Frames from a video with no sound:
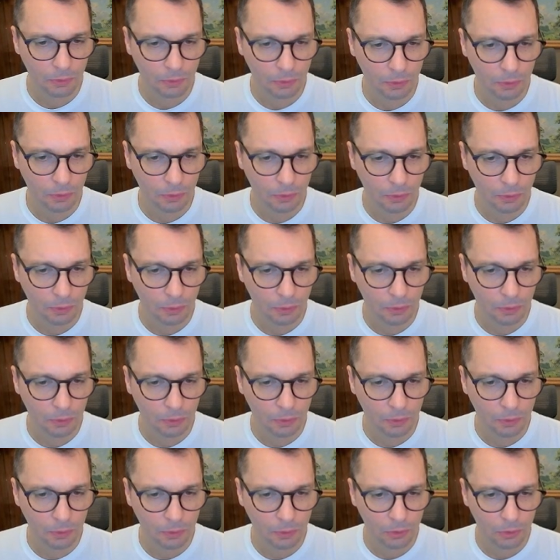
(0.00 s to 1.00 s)

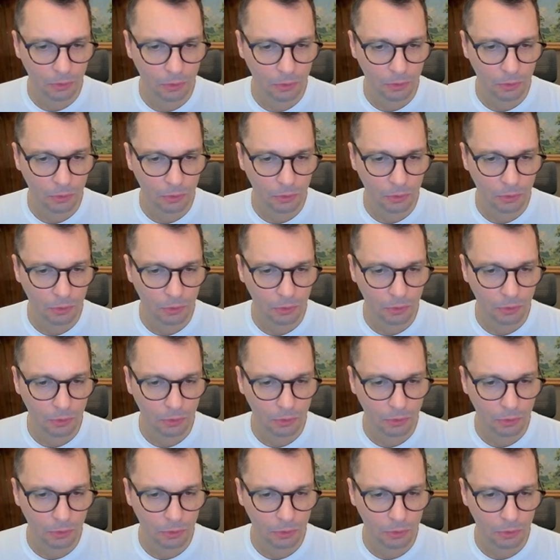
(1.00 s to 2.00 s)

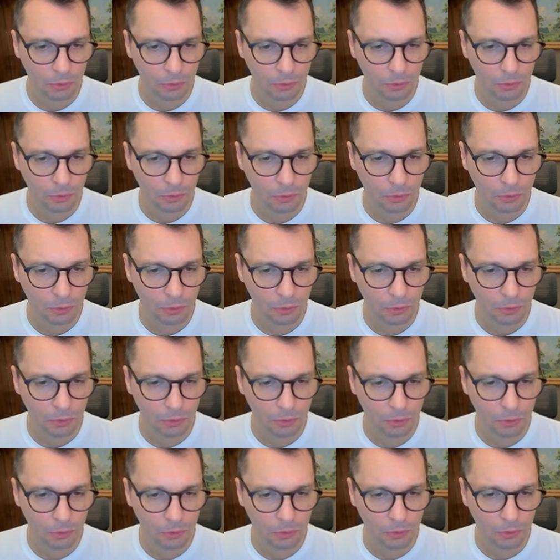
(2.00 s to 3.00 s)

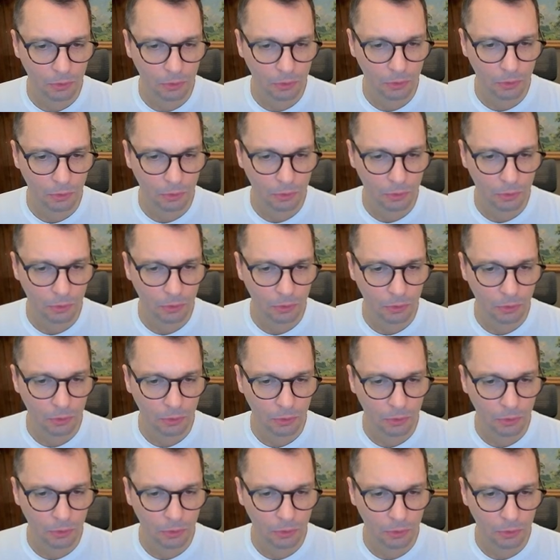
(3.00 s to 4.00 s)

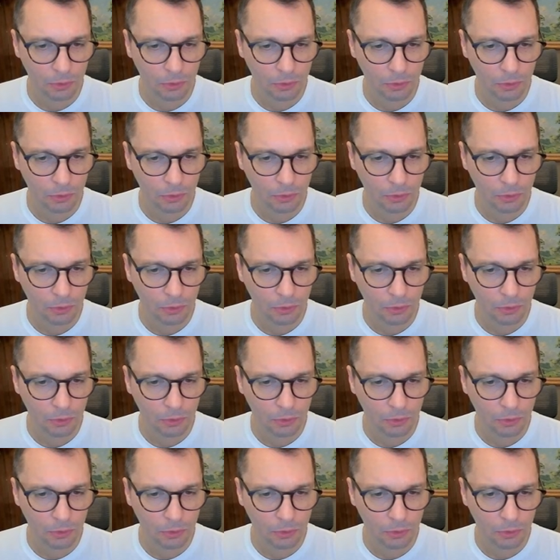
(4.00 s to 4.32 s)
Nothing is said.